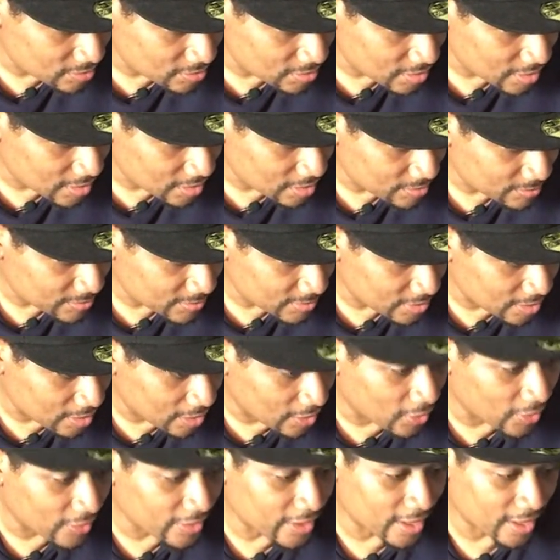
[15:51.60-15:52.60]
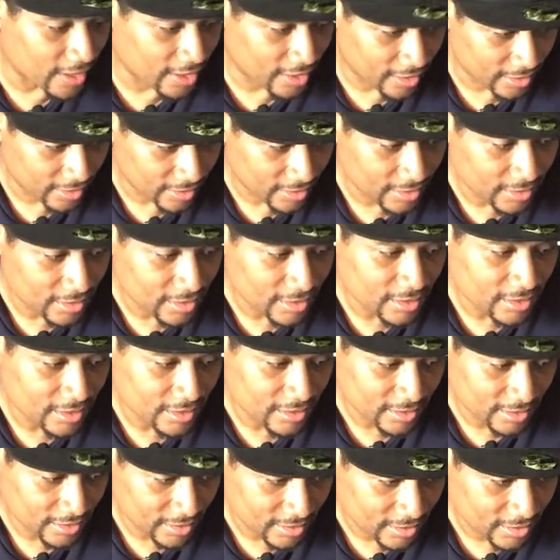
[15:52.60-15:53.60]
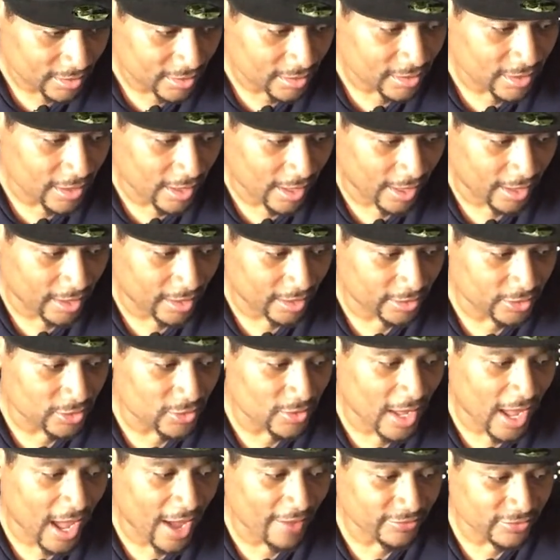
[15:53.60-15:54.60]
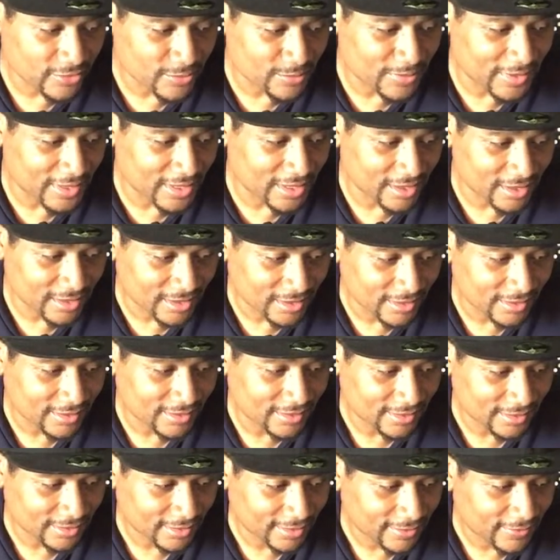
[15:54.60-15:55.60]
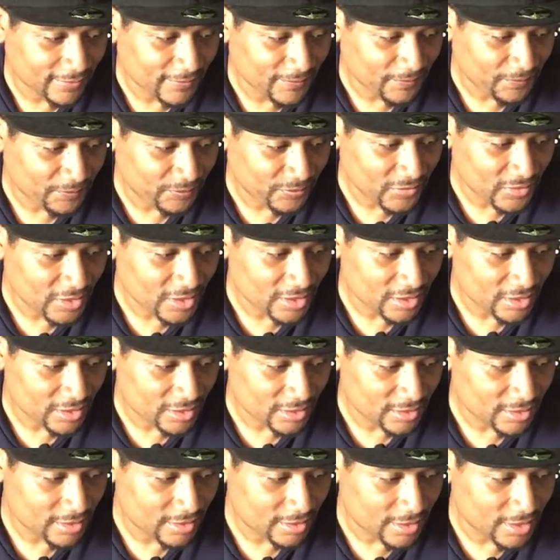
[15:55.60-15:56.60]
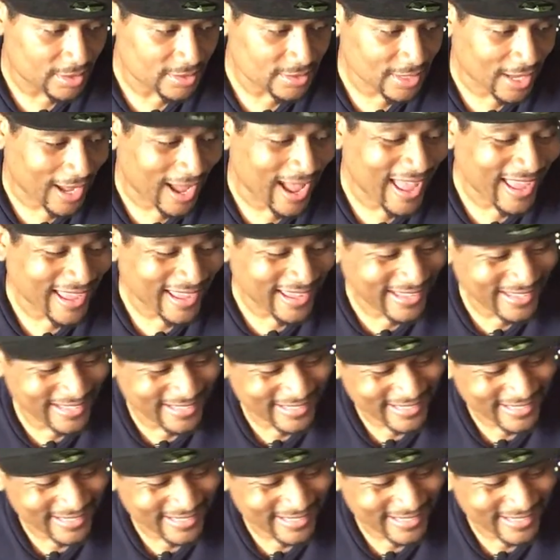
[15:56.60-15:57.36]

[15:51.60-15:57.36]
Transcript: you gotta be. Oh yeah, yeah. You have to be it's hot.